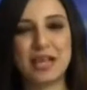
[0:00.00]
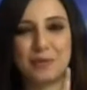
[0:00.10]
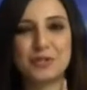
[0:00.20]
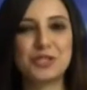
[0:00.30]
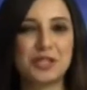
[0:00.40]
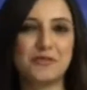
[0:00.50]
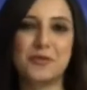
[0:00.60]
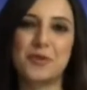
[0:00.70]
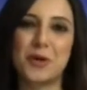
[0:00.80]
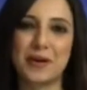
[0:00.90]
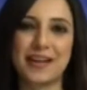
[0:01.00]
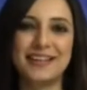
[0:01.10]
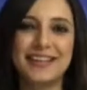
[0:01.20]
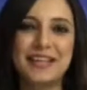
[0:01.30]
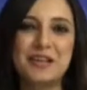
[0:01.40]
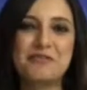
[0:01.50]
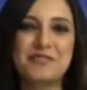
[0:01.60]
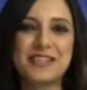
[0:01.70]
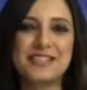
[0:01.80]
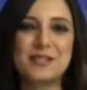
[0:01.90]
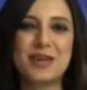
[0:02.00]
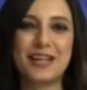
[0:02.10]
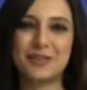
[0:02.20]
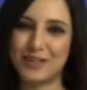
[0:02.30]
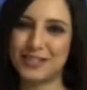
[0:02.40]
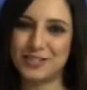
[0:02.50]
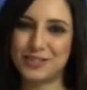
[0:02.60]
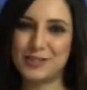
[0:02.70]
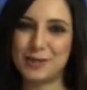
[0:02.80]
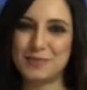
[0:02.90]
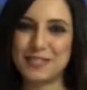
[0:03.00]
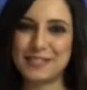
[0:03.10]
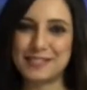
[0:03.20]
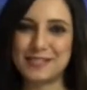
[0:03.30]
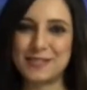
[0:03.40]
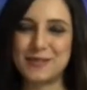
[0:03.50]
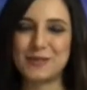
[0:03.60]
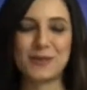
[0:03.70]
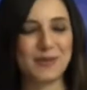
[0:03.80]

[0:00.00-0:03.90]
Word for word: So double cheer from your end. First, your elevation as MD and CEO.